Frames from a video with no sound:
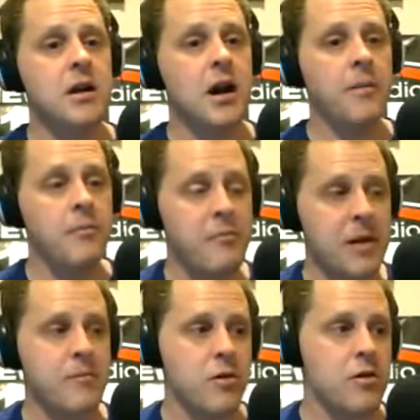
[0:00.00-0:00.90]
a
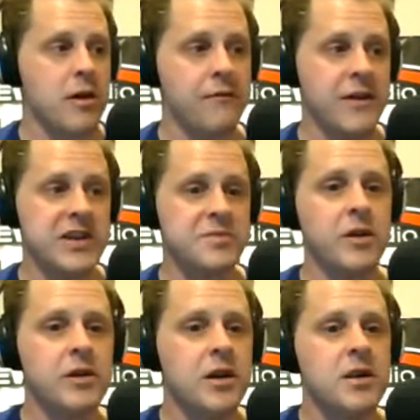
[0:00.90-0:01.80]
member of
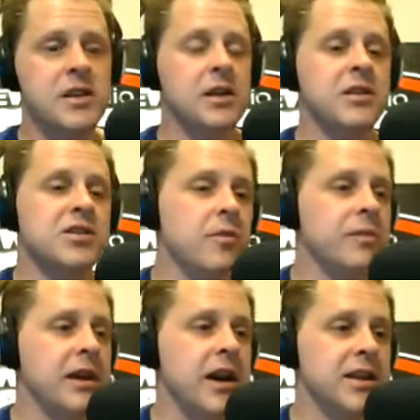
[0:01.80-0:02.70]
Facebook to consume
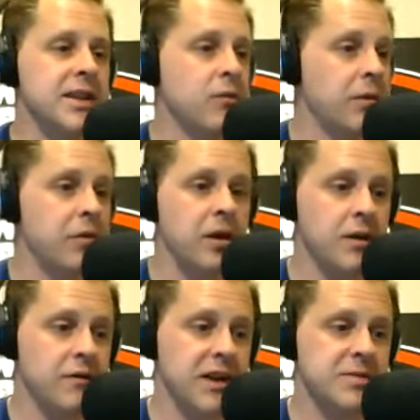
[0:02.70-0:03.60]
the content we put on
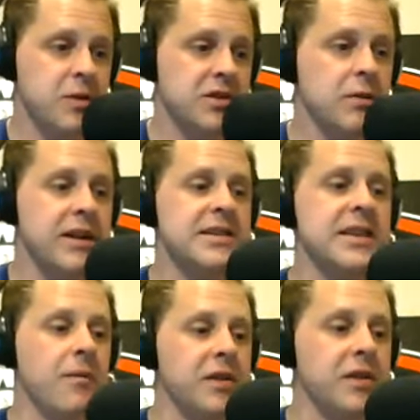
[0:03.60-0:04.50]
Facebook. So when I say
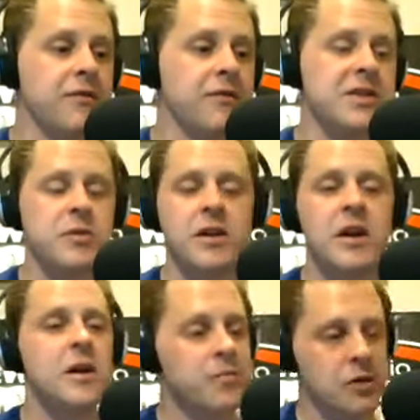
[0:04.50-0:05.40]
something's on Facebook,
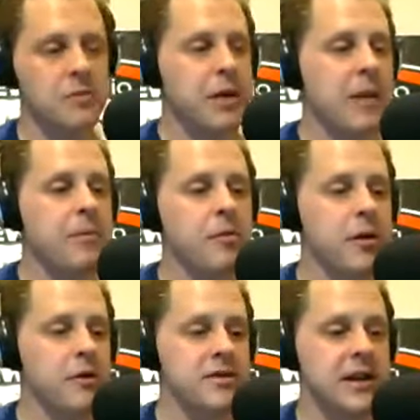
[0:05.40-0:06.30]
you can pop over
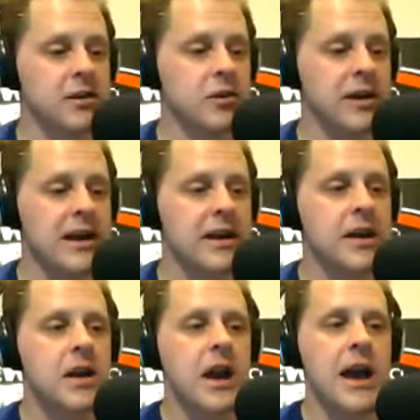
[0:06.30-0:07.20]
there and take a look at it.
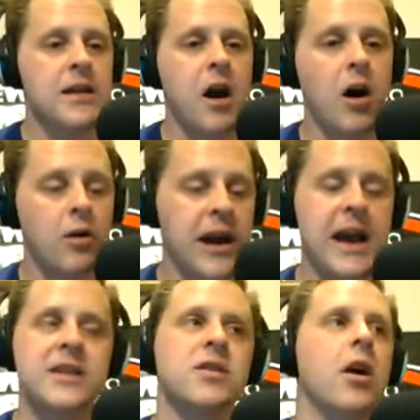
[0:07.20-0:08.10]
And all
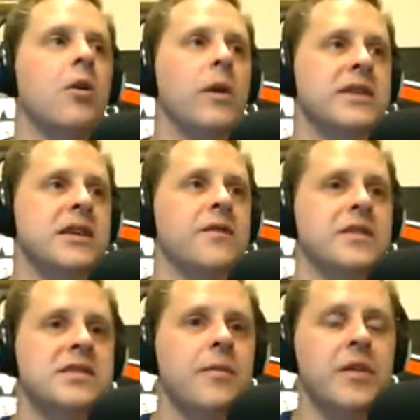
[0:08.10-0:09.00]
as always, if
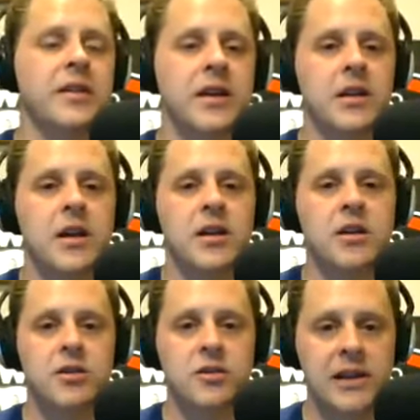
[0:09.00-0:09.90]
it's something that you know
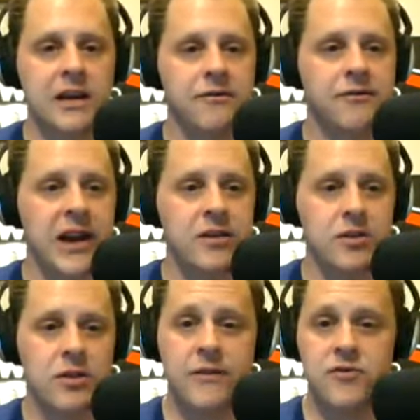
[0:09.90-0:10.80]
you can't find or
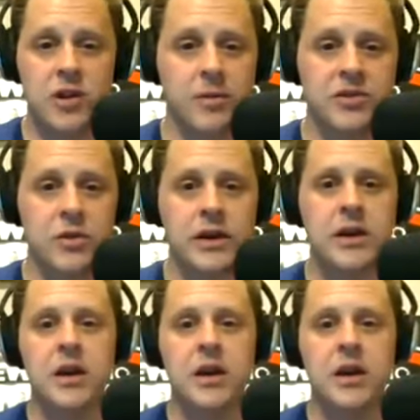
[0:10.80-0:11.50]
you have trouble doing,